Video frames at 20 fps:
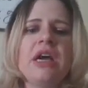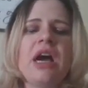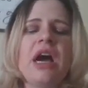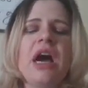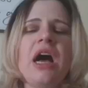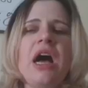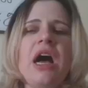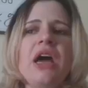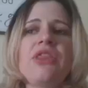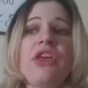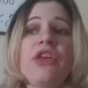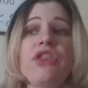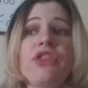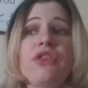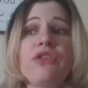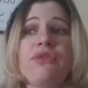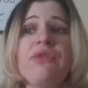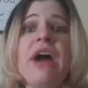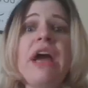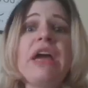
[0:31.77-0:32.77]
that the
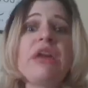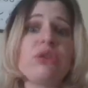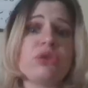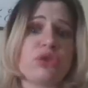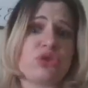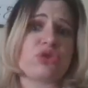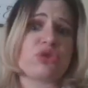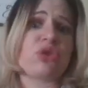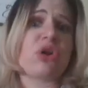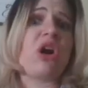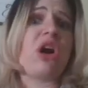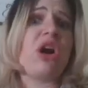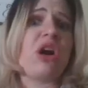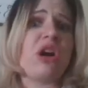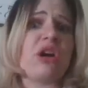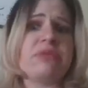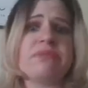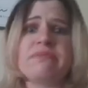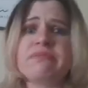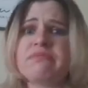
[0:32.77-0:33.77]
final
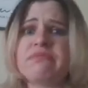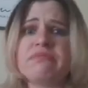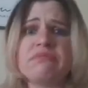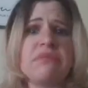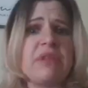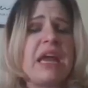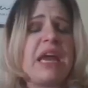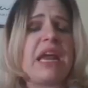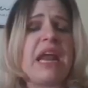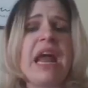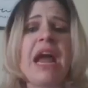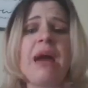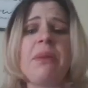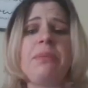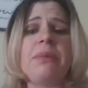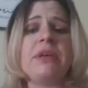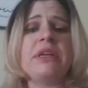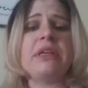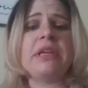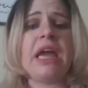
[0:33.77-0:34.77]
straw had
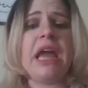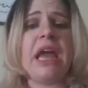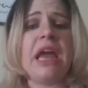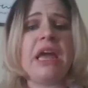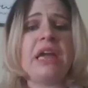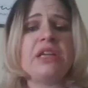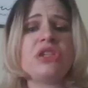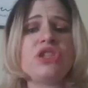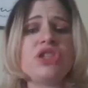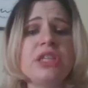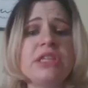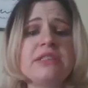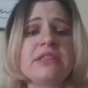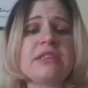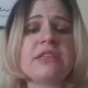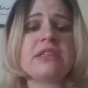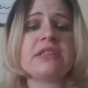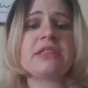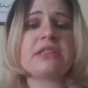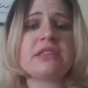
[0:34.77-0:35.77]
happened and
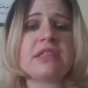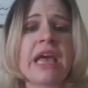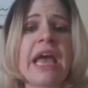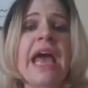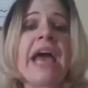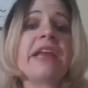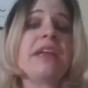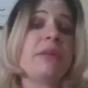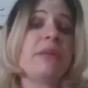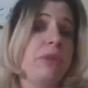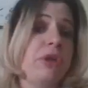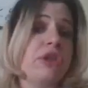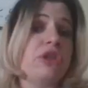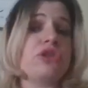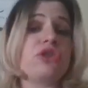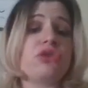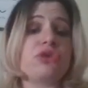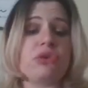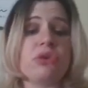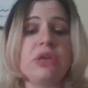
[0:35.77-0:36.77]
Jesus had to be
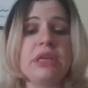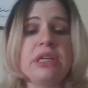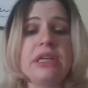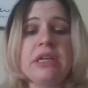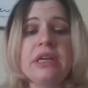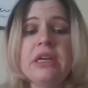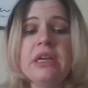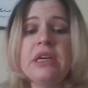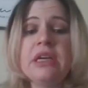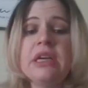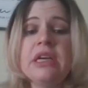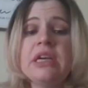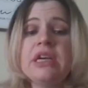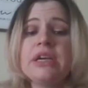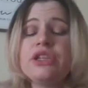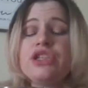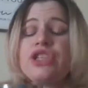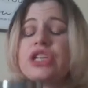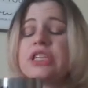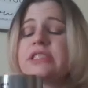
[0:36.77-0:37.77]
destroyed.
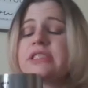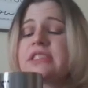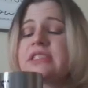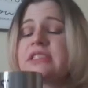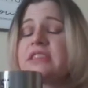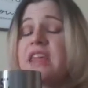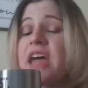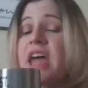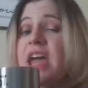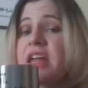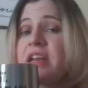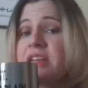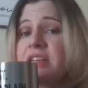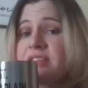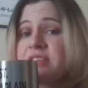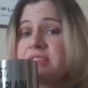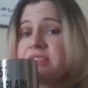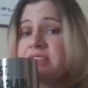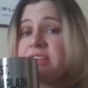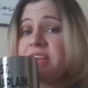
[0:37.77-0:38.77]
Jesus then is
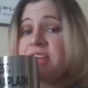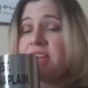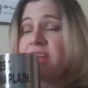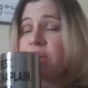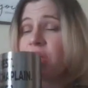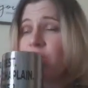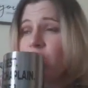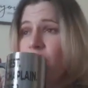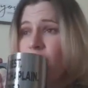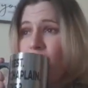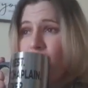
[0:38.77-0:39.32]
seen